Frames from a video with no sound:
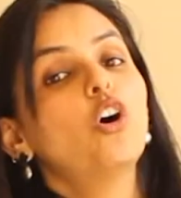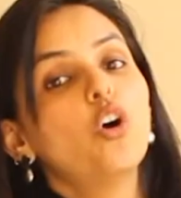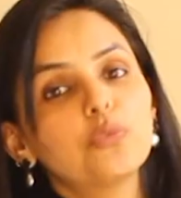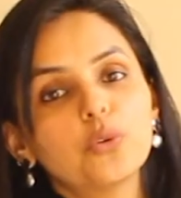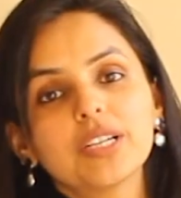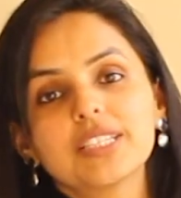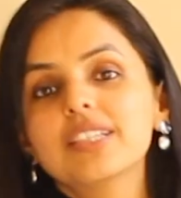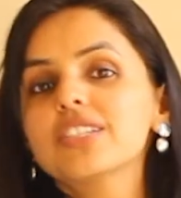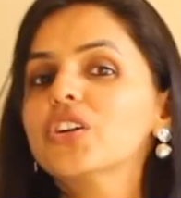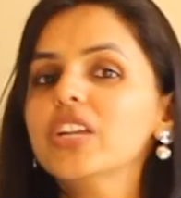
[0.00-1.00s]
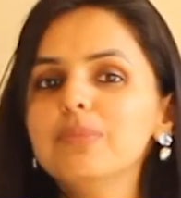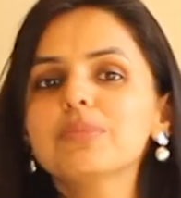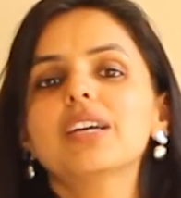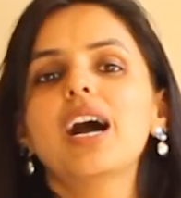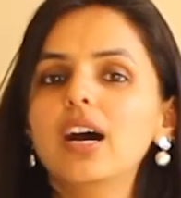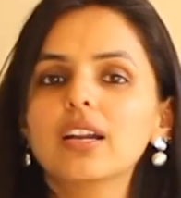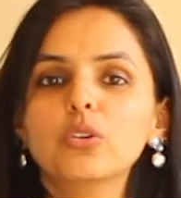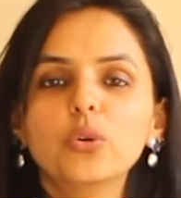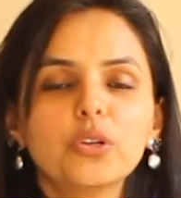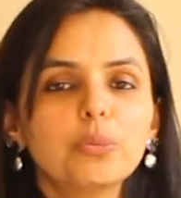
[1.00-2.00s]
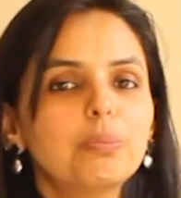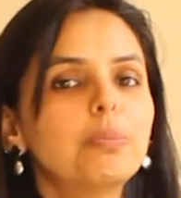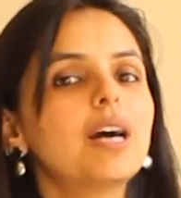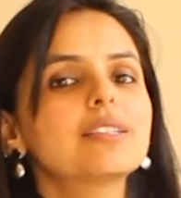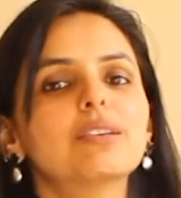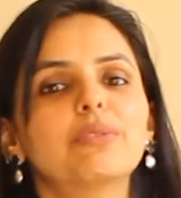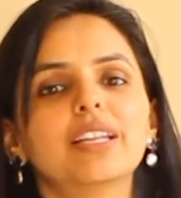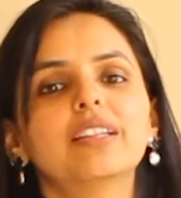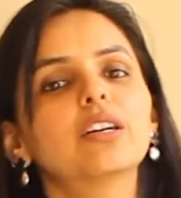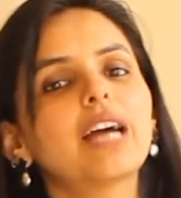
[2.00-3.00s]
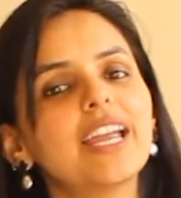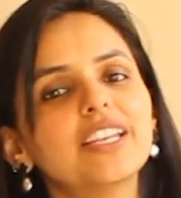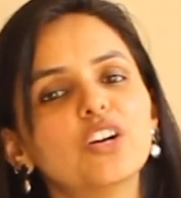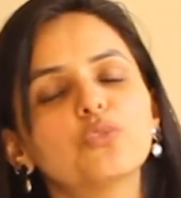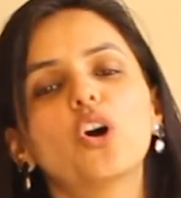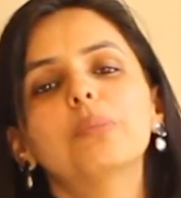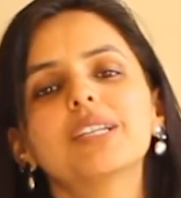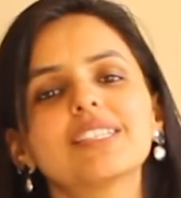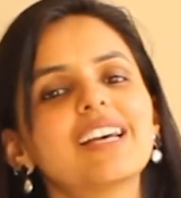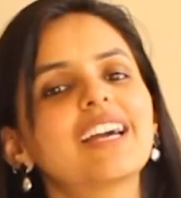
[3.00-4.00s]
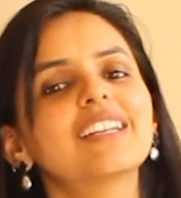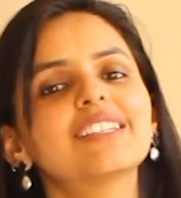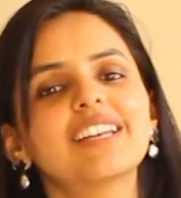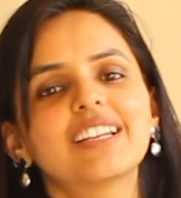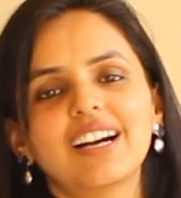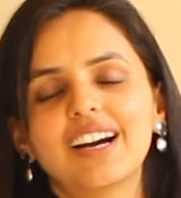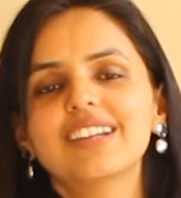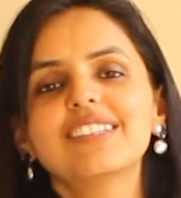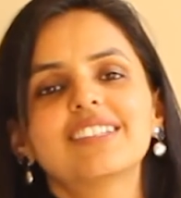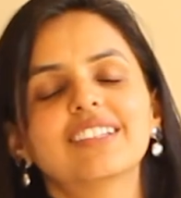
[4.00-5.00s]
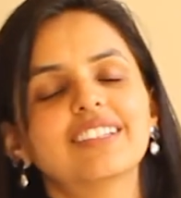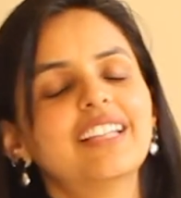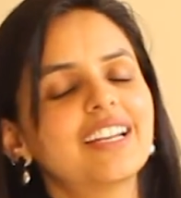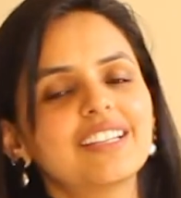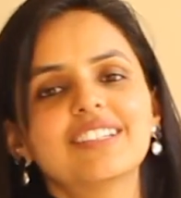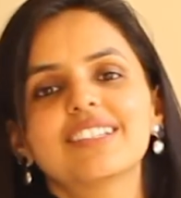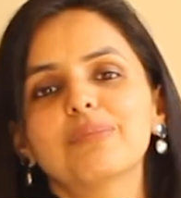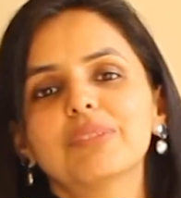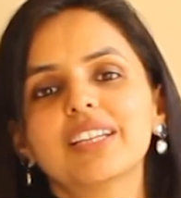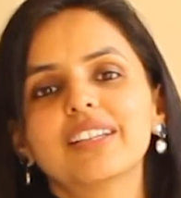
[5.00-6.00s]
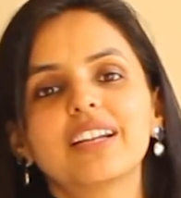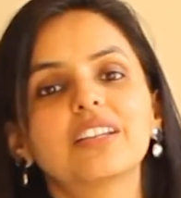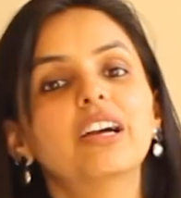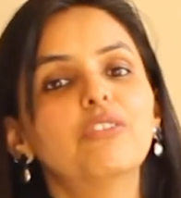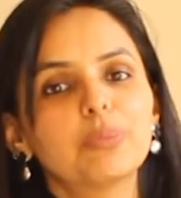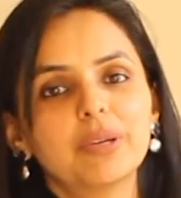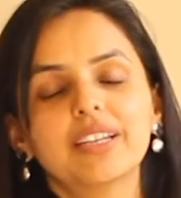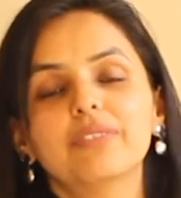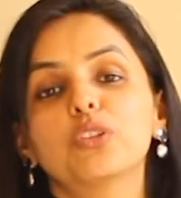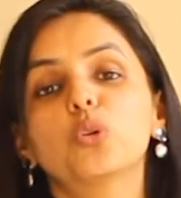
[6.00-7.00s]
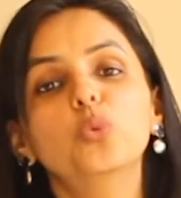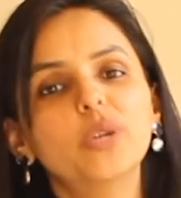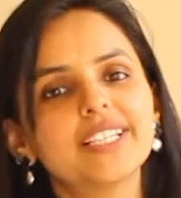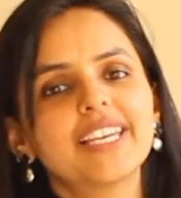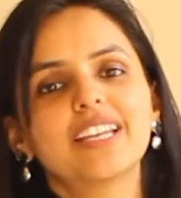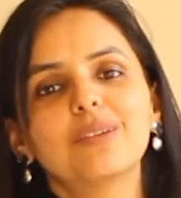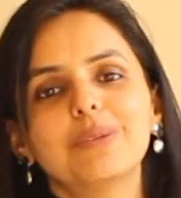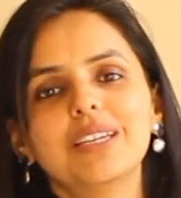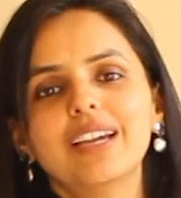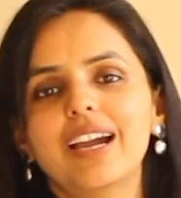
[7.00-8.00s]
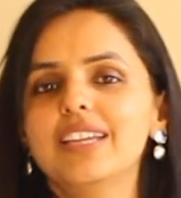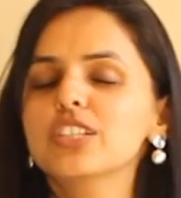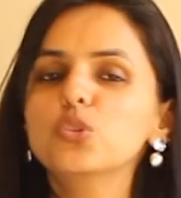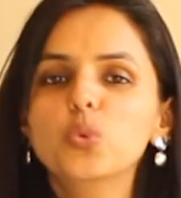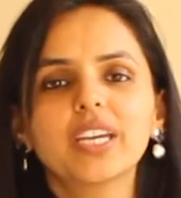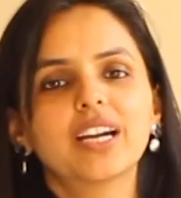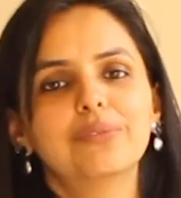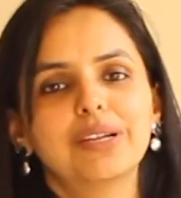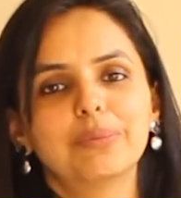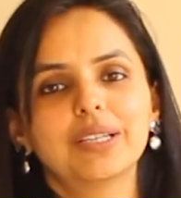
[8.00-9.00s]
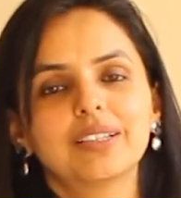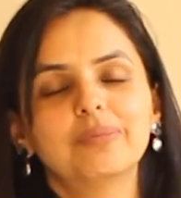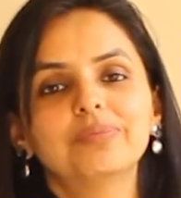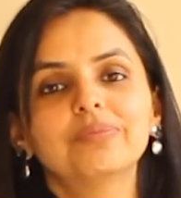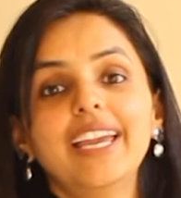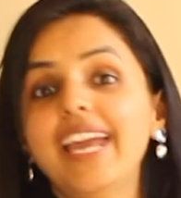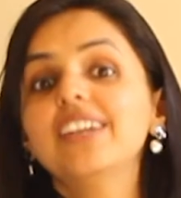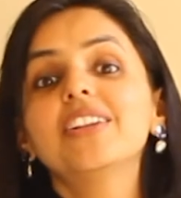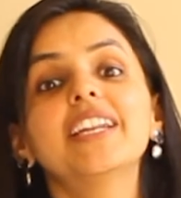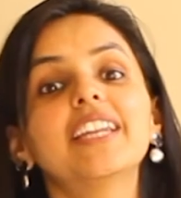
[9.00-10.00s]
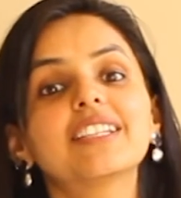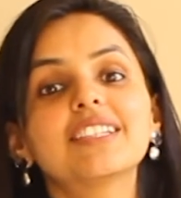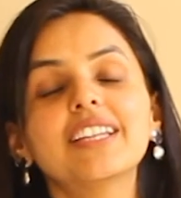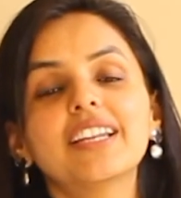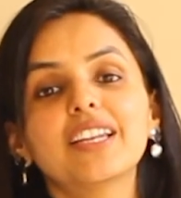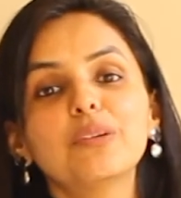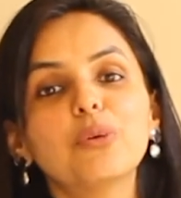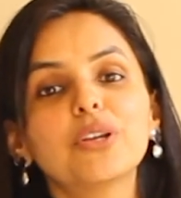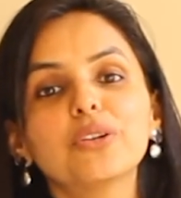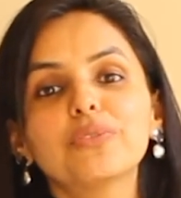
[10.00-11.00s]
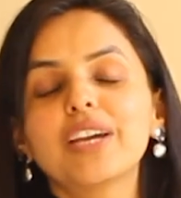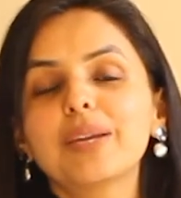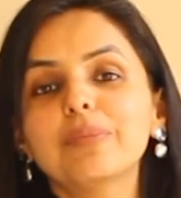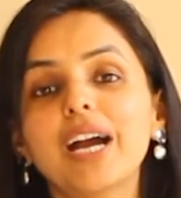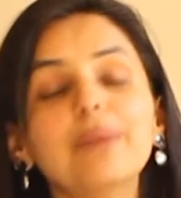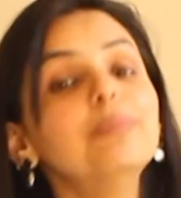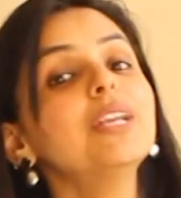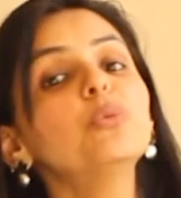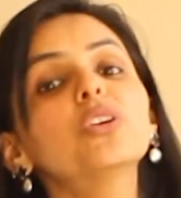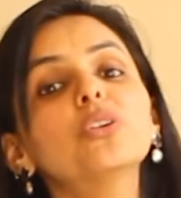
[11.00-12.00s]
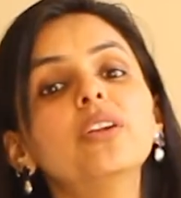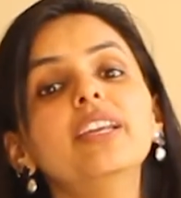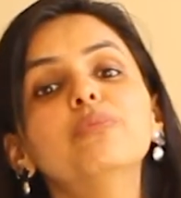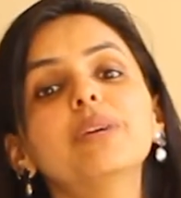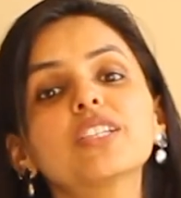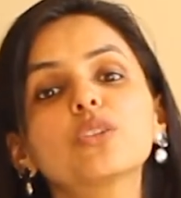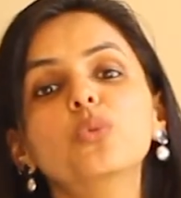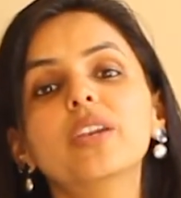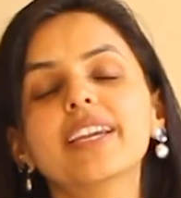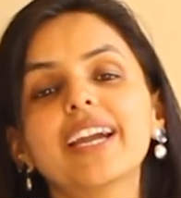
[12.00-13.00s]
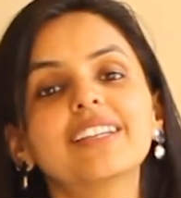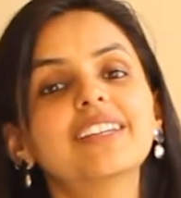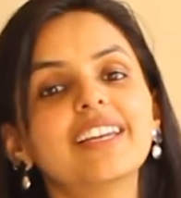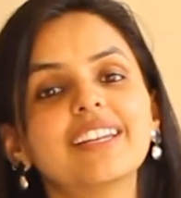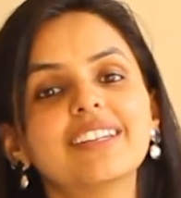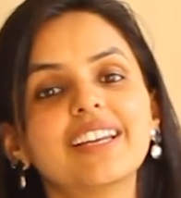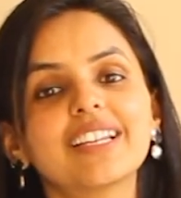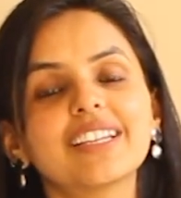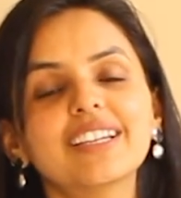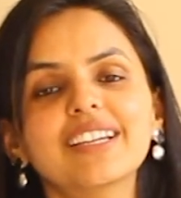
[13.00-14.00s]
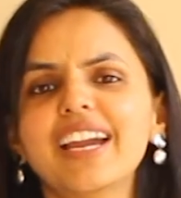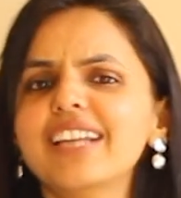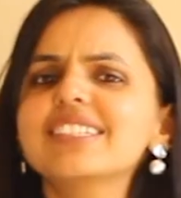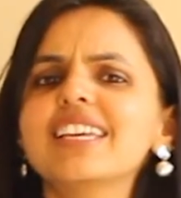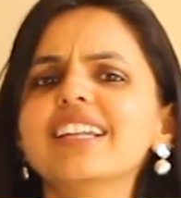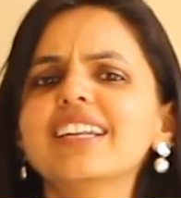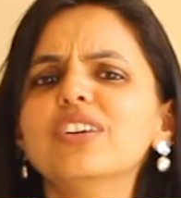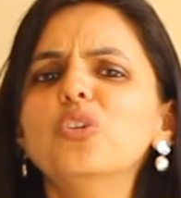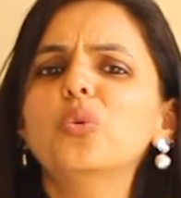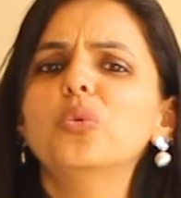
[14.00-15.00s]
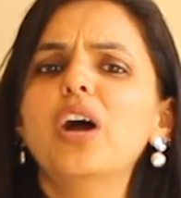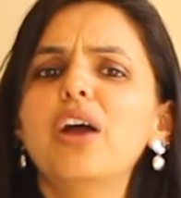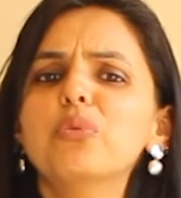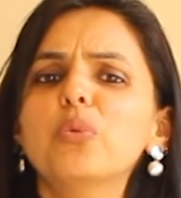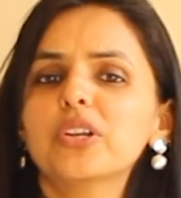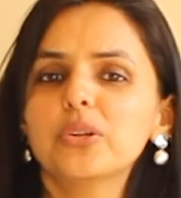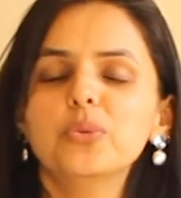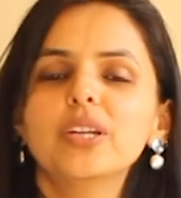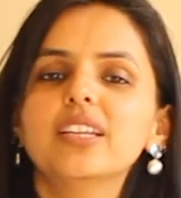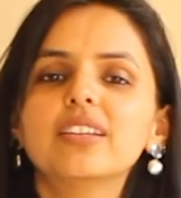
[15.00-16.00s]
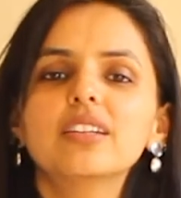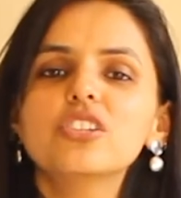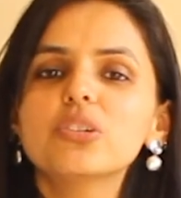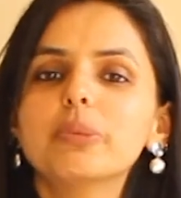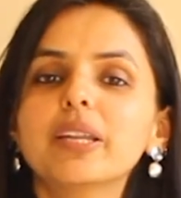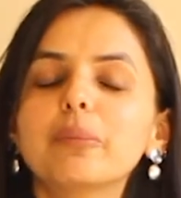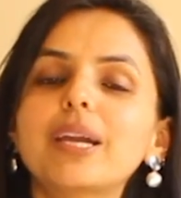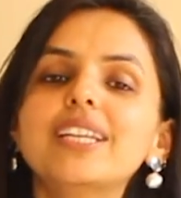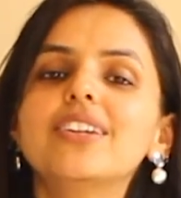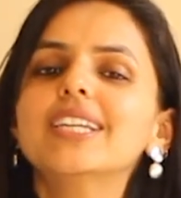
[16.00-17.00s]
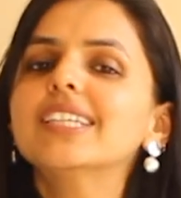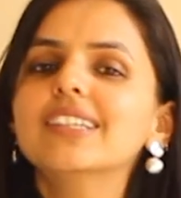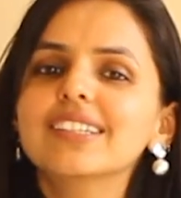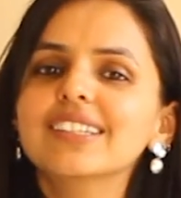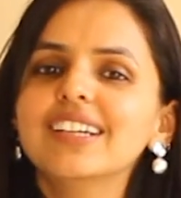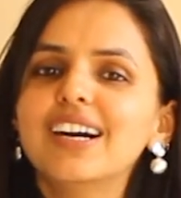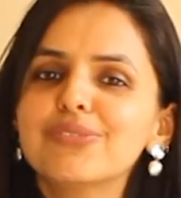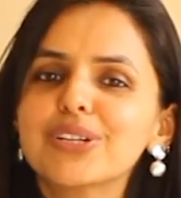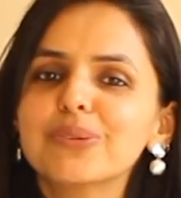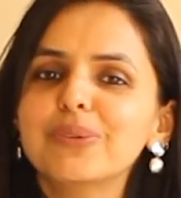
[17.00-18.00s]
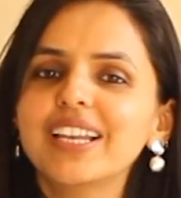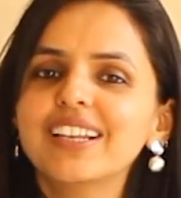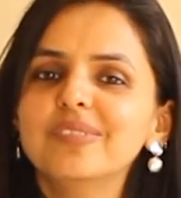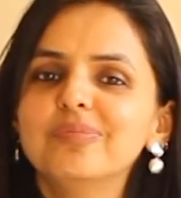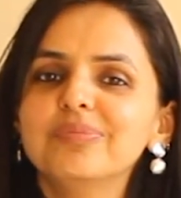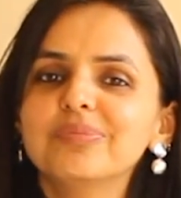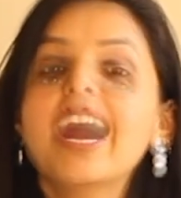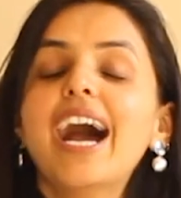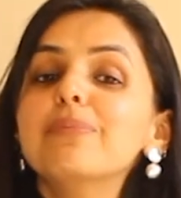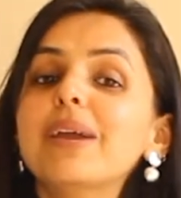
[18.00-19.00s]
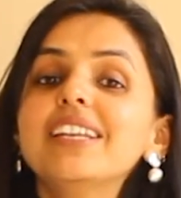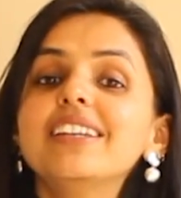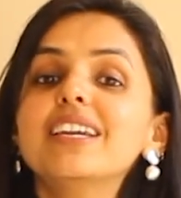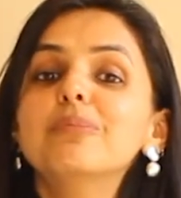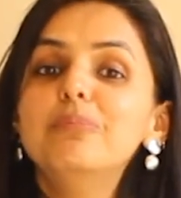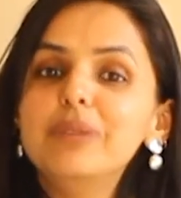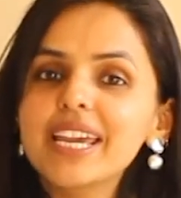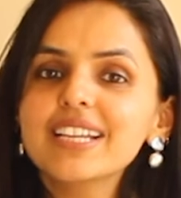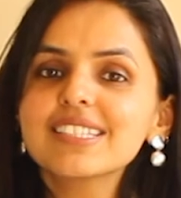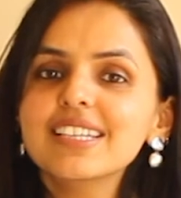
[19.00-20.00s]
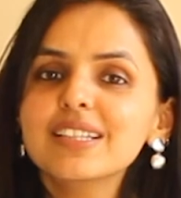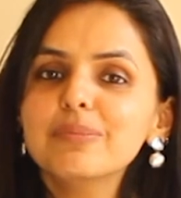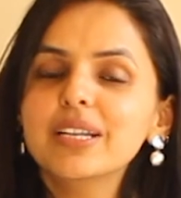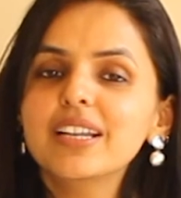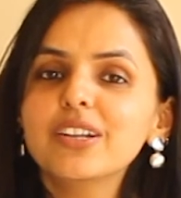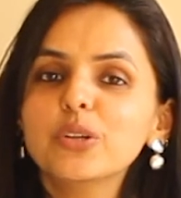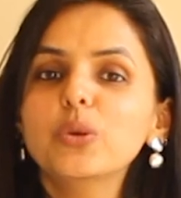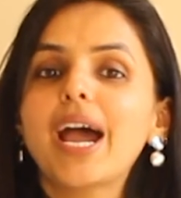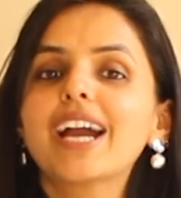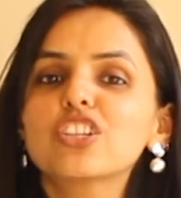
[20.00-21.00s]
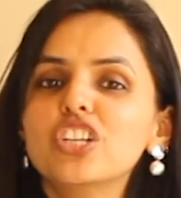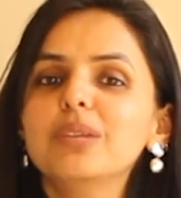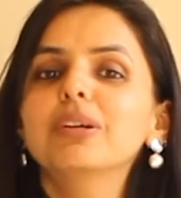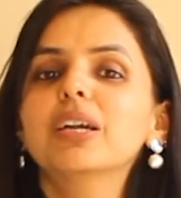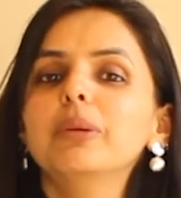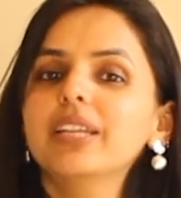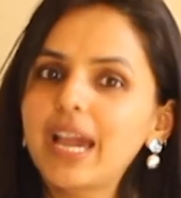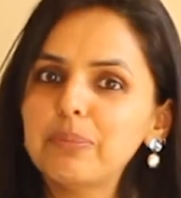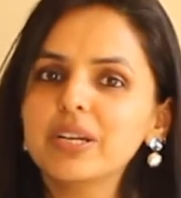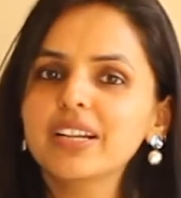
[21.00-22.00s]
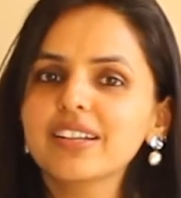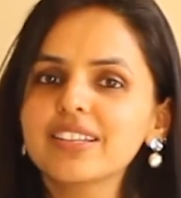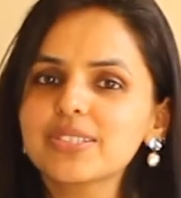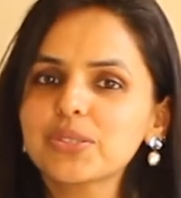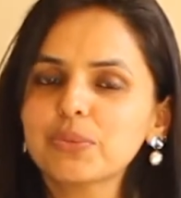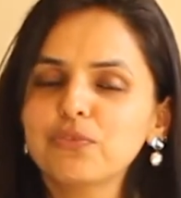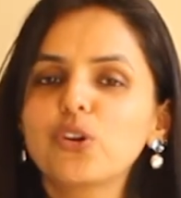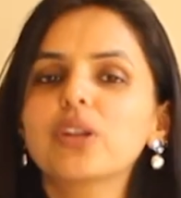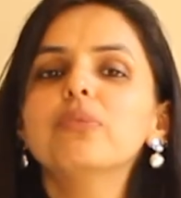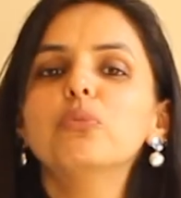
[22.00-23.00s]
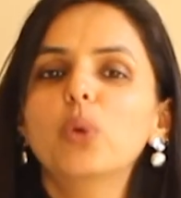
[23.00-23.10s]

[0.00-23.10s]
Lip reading: Of course, the streams are going to pass away. The idea of commerce, science and arts, that is something that government through its NEP is doing away with. Entry and exit at any point of time. I might want to leave my schooling at grade 10 and say that, I would want to do an internship and I might return after a while. I might take breaks in the middle to actually become an apprentice for